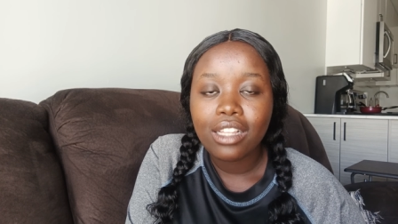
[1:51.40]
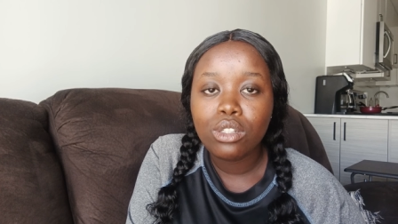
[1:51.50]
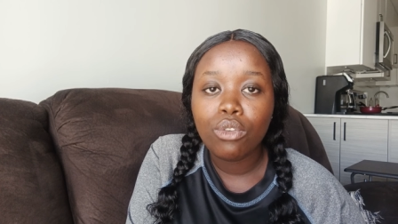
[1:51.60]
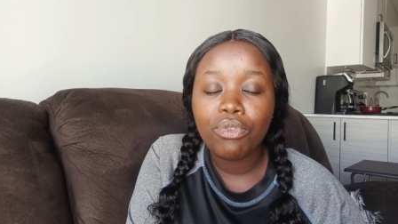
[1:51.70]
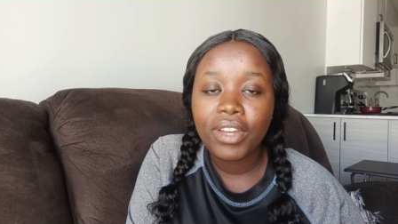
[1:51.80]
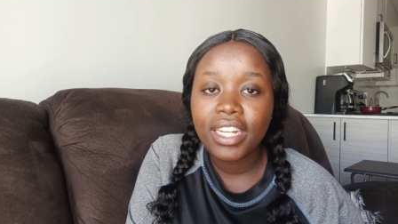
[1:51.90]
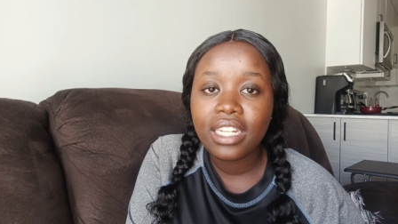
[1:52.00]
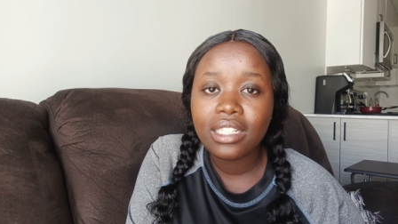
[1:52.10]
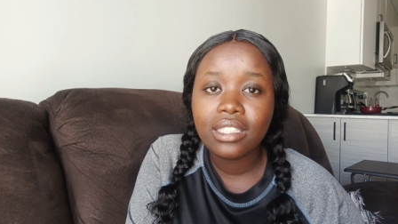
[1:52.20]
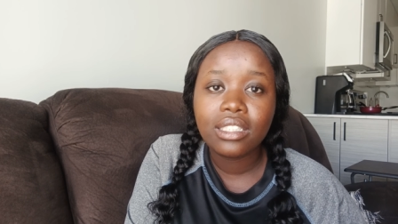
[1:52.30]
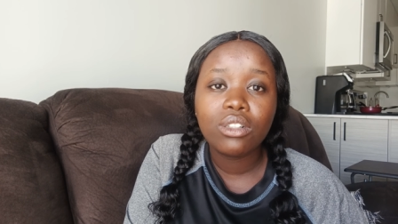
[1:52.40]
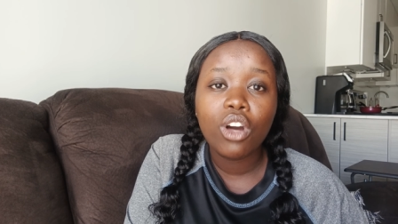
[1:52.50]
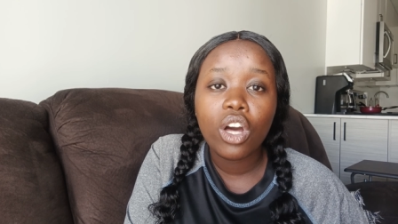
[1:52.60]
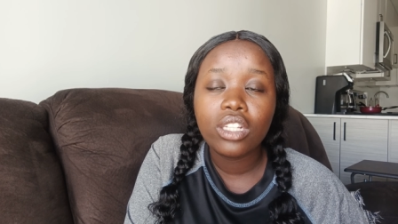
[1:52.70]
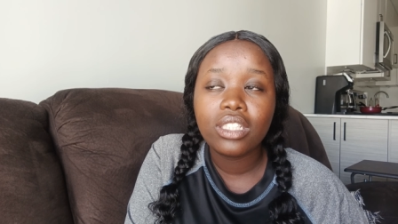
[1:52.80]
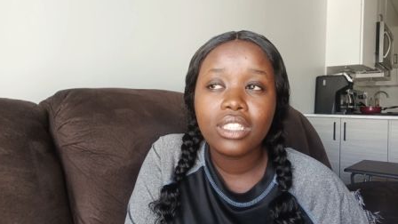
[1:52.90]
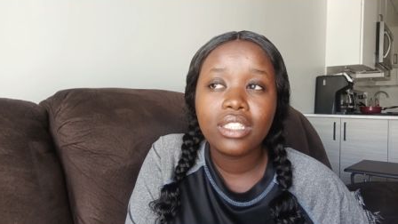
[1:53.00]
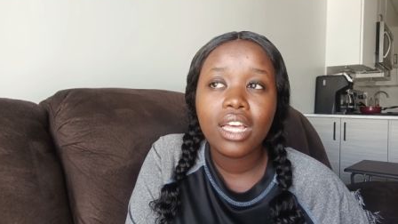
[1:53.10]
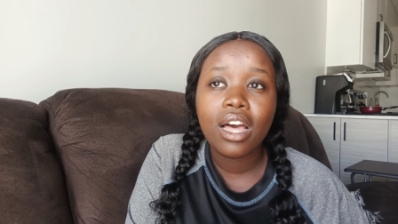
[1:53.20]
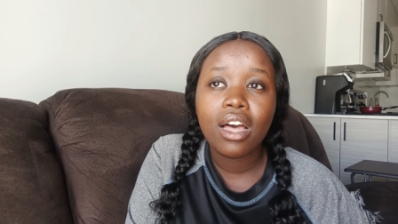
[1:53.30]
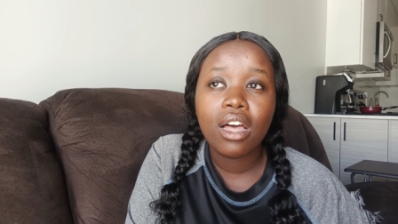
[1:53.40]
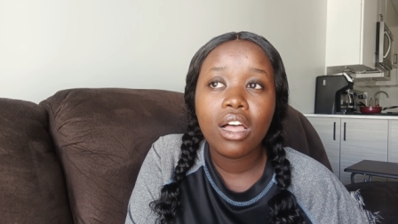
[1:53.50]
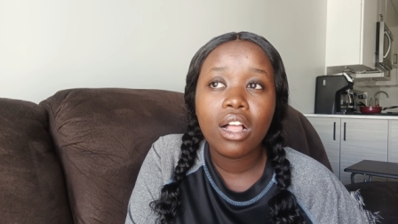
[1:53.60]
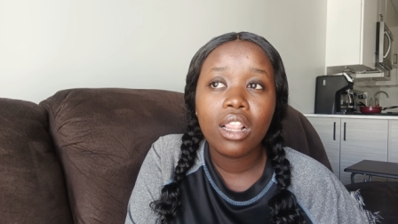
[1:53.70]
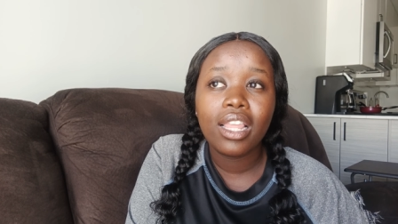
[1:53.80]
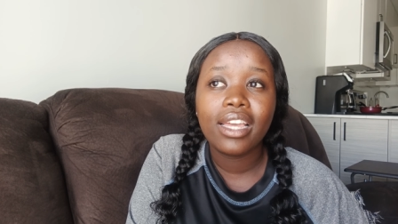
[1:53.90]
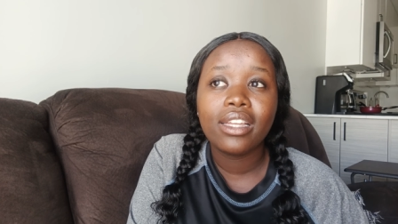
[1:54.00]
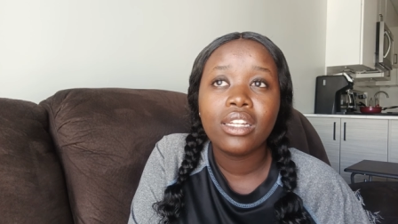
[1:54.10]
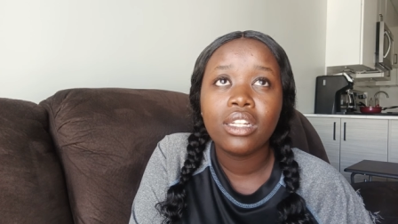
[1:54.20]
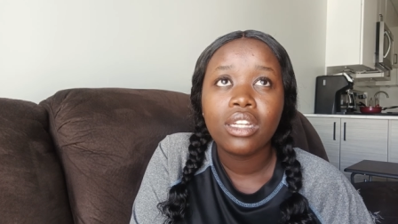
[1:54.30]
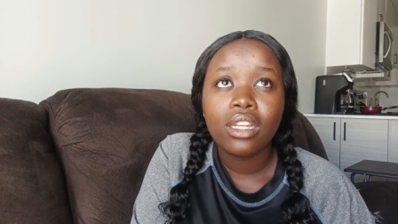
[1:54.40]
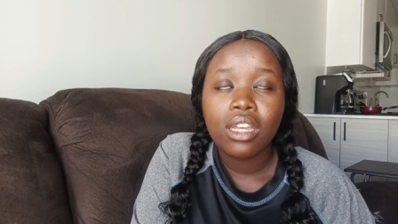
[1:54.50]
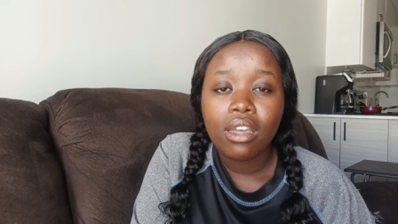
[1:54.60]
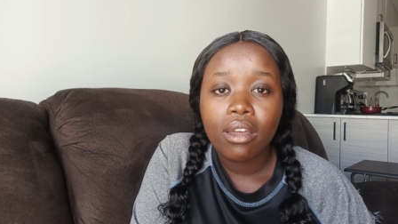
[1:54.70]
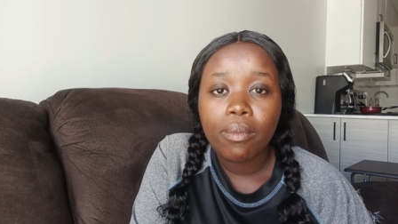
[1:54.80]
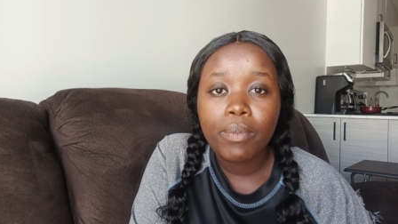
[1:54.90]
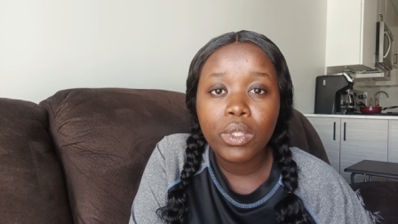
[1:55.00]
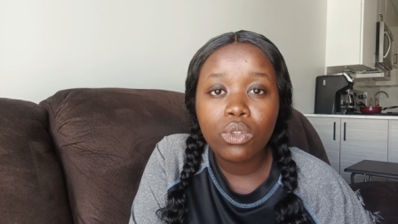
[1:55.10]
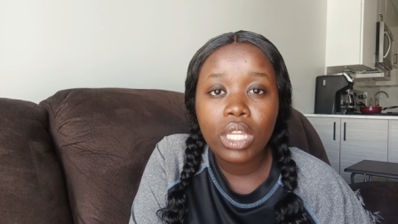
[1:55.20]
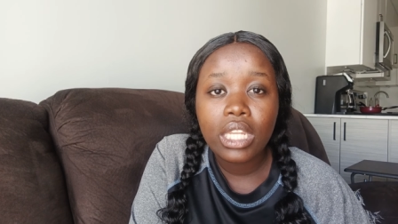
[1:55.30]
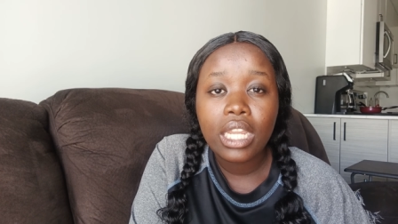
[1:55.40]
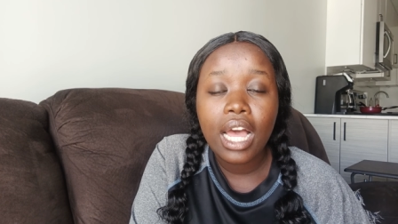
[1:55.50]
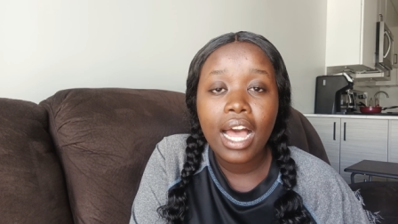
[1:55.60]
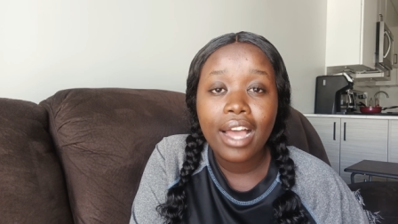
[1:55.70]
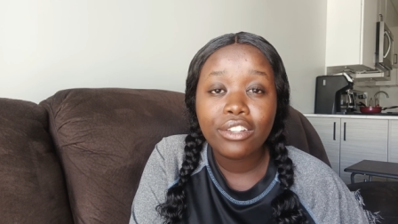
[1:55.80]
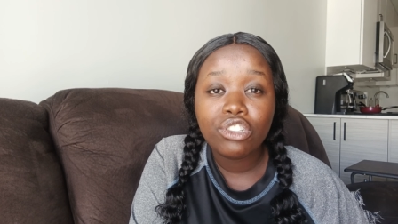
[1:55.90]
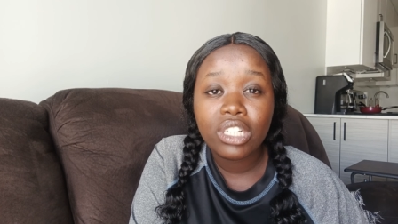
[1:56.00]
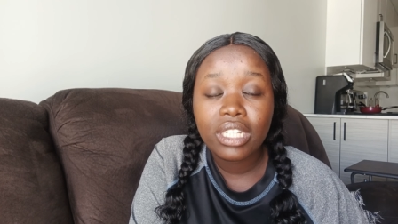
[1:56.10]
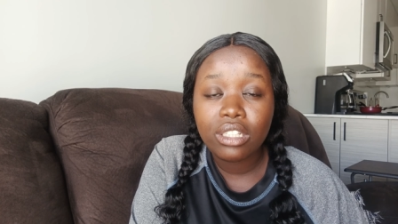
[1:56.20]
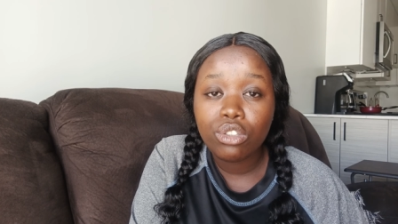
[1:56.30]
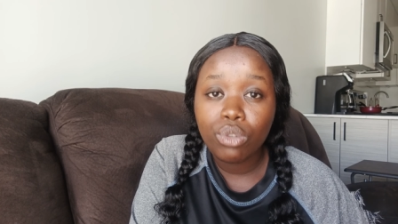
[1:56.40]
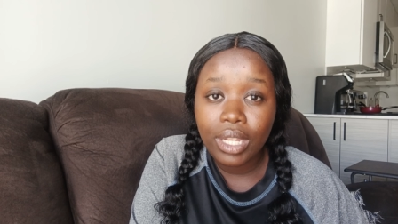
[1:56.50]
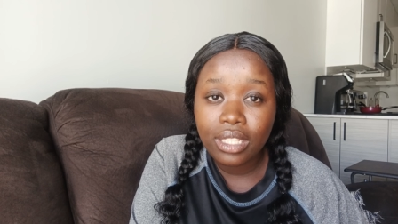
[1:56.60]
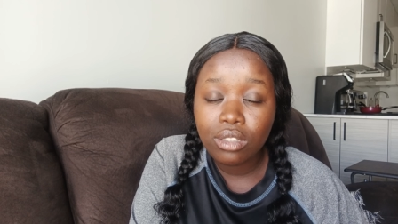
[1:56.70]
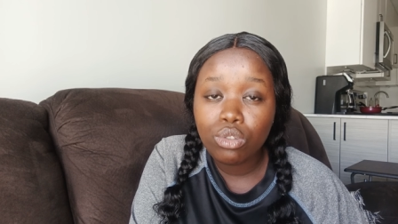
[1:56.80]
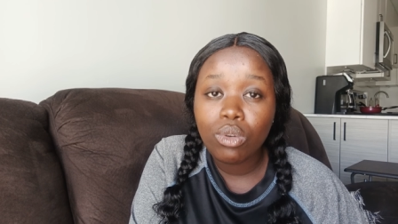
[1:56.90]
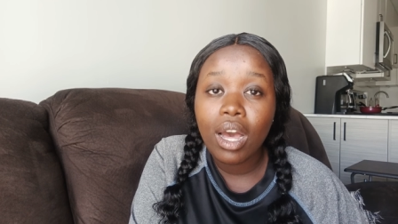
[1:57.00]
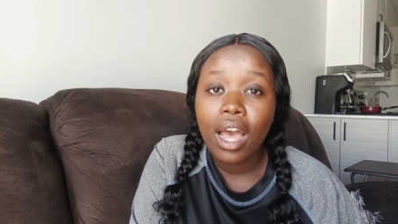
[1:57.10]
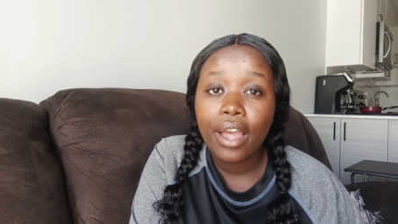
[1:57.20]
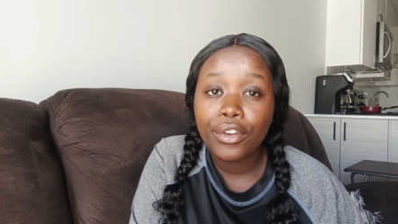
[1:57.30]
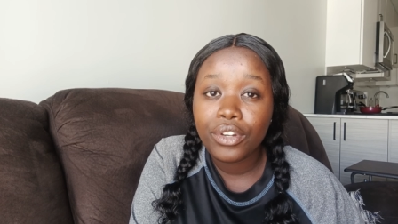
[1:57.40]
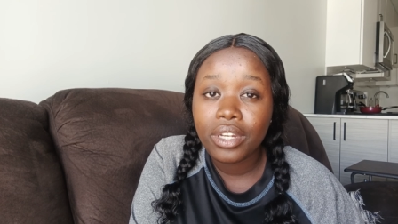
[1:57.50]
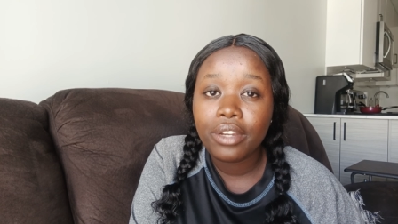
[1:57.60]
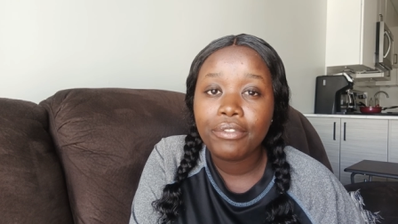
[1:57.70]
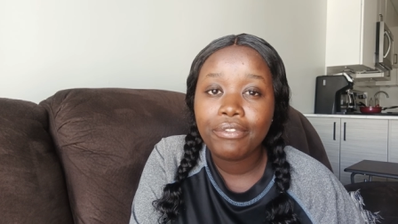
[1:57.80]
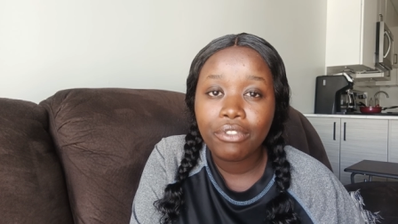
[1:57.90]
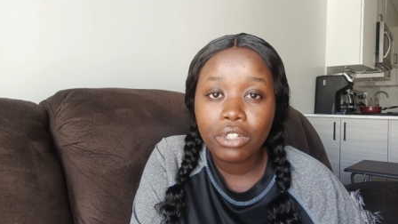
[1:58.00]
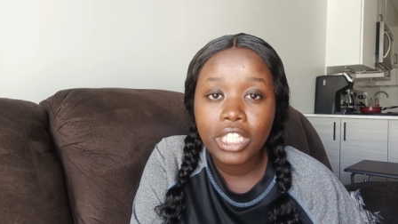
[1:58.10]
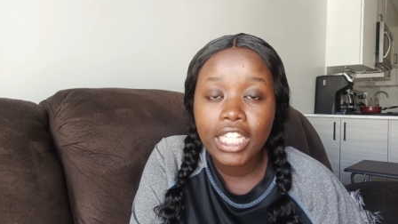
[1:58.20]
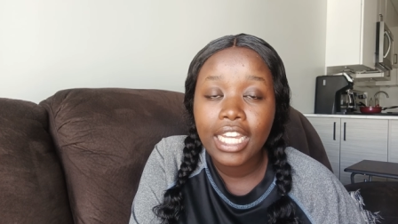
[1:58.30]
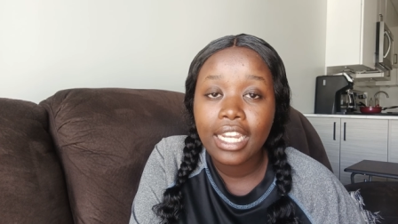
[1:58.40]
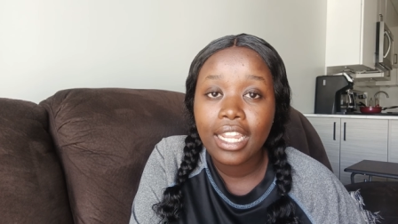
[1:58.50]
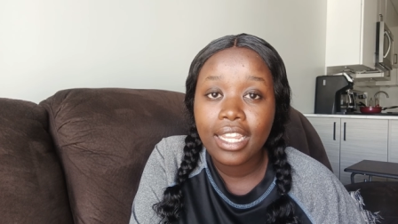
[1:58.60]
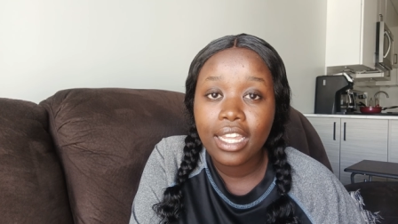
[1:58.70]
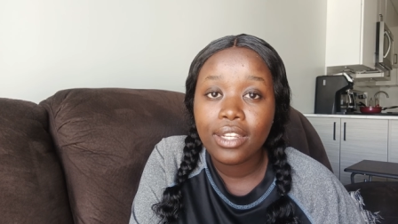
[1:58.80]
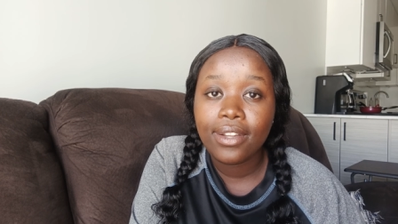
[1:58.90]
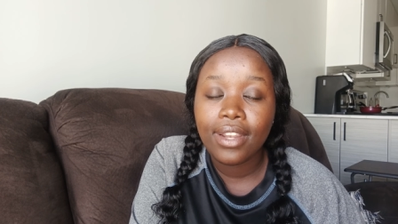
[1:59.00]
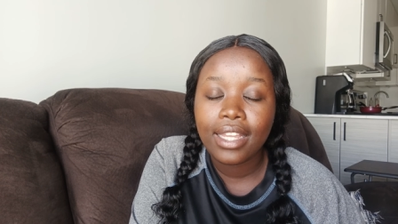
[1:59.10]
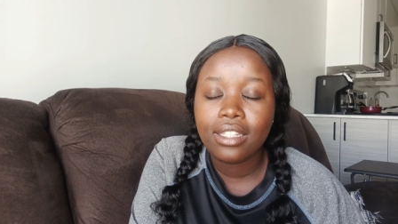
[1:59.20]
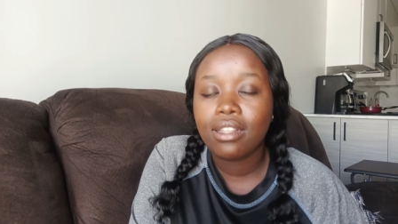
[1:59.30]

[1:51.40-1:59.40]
So FedEx cost uh, like between 120 to 140 Canadian dollars.